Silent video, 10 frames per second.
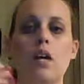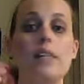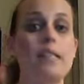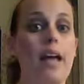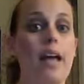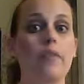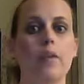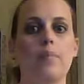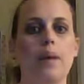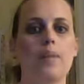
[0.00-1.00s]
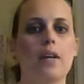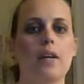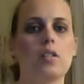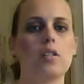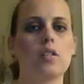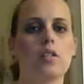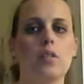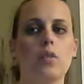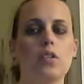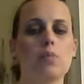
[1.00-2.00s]
Siren by Paris
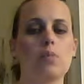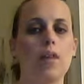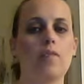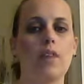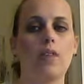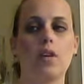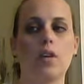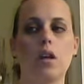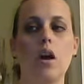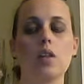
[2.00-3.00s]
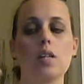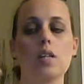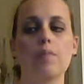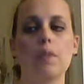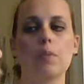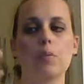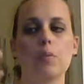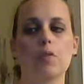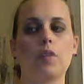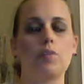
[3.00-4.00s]
Hilton, which is my favorite, all-time favorite
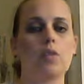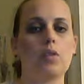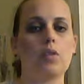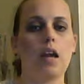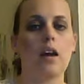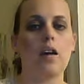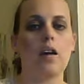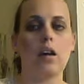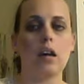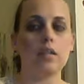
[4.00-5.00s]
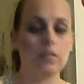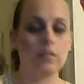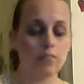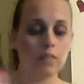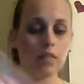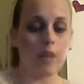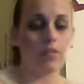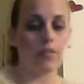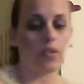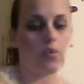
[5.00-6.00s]
perfume. So yeah,
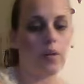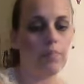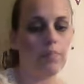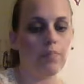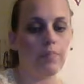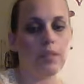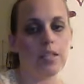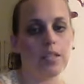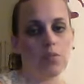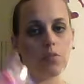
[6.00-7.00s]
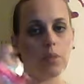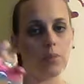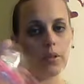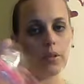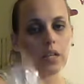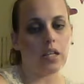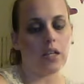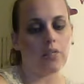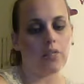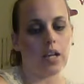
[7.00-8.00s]
love this one. But this was my birthday
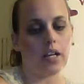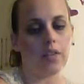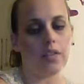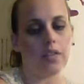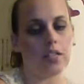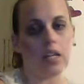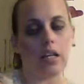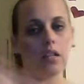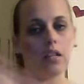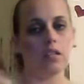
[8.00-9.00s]
gift. I got this like